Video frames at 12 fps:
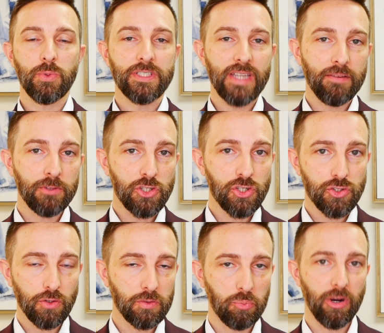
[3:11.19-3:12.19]
week's average
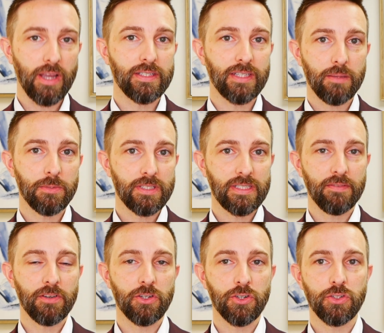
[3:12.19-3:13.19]
sold price came to
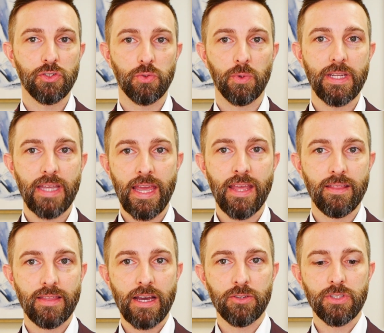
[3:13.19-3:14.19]

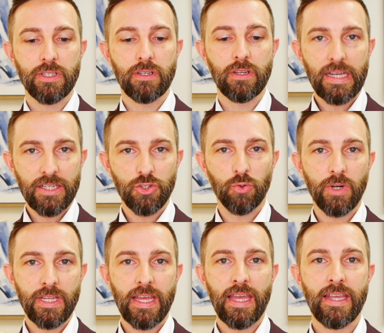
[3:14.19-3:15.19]

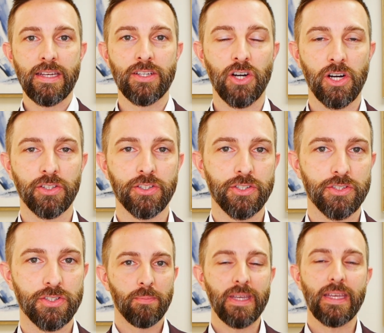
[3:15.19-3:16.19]

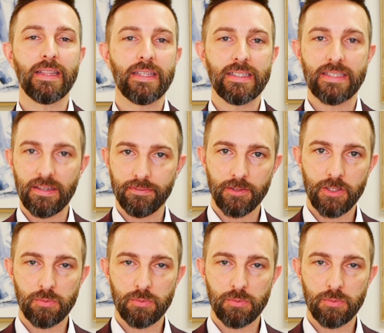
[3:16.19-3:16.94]
$728,028, making the difference